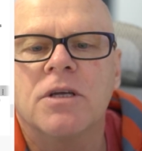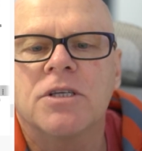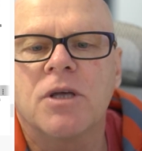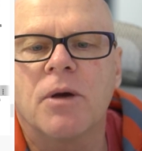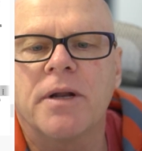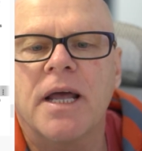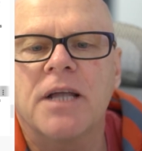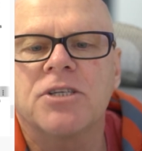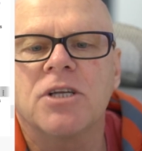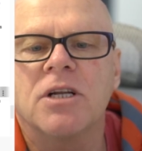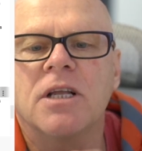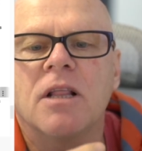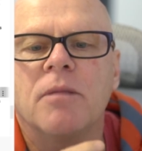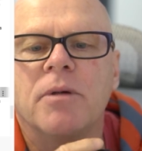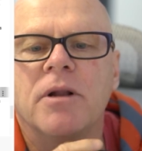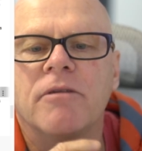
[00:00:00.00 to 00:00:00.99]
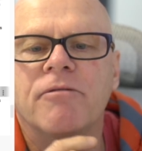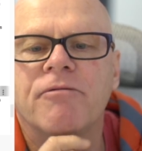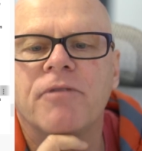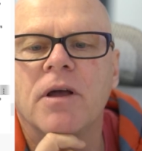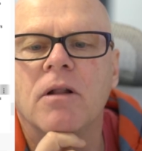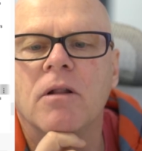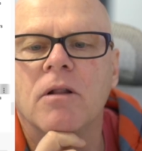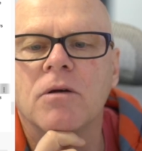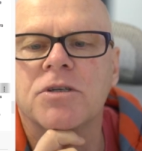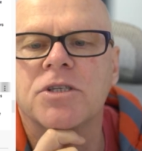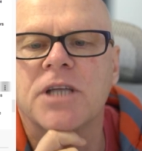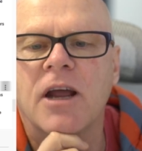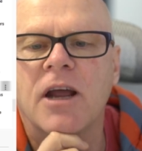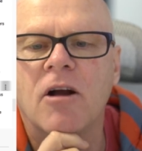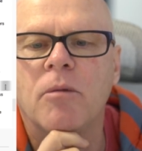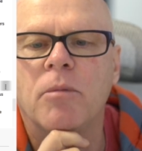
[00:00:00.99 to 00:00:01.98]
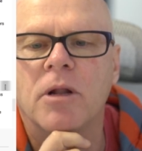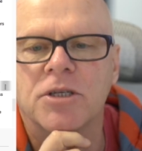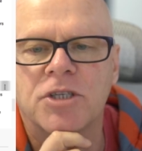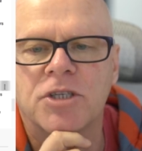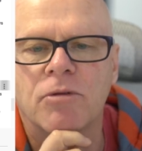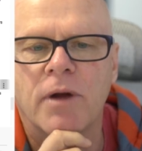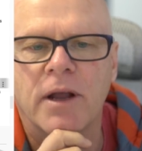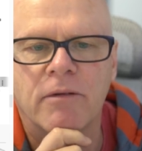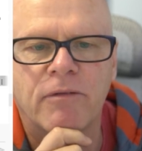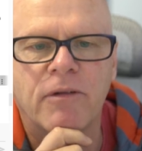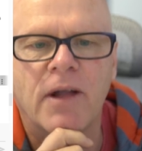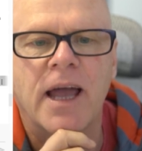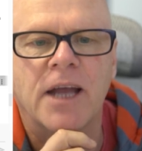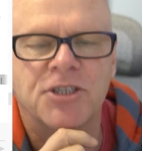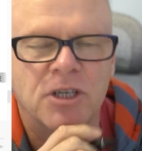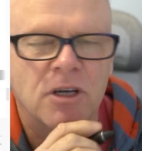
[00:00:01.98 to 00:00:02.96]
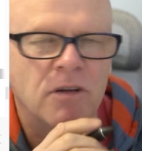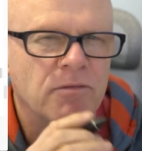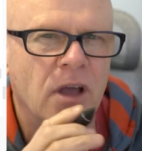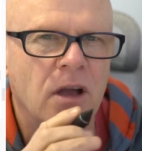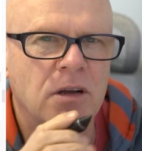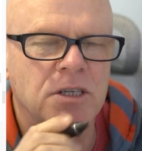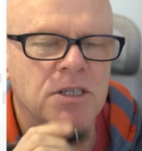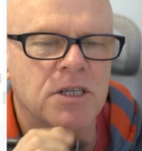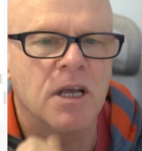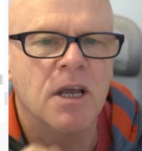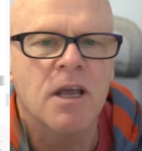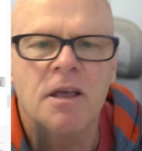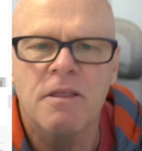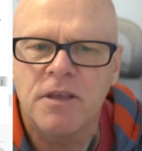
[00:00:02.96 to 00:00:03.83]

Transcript: so it adds a little bit of fill looks terrible as direct flash and i've noticed